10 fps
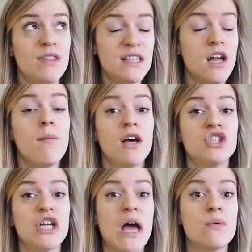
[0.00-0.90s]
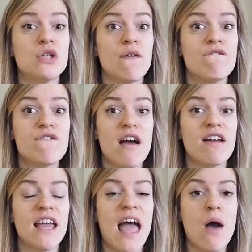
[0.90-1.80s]
this time last year I was doing
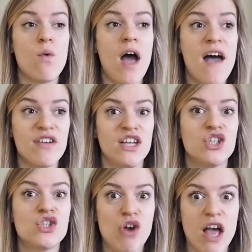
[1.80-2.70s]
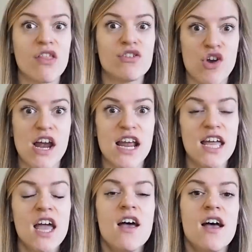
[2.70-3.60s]
very heavy strength
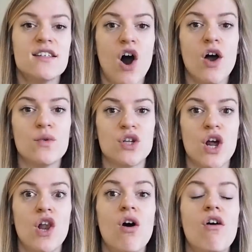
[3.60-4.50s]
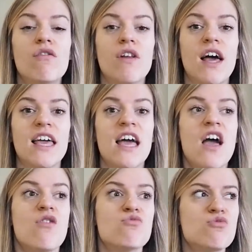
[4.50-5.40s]
training. So I was doing a lot of like
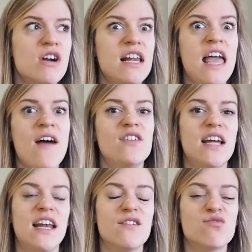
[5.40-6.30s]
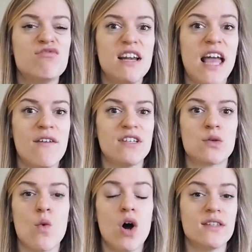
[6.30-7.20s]
really heavy deadlifts, really heavy
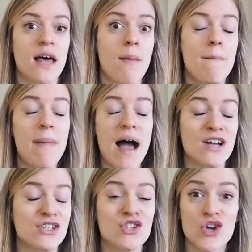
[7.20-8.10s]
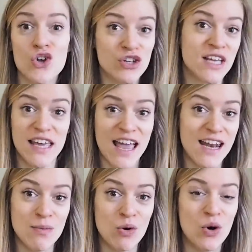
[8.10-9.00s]
squats, and my back just could not take it
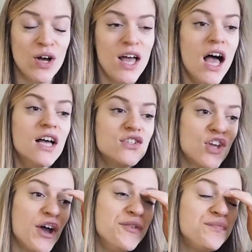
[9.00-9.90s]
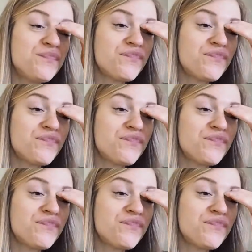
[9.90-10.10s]
anymore. So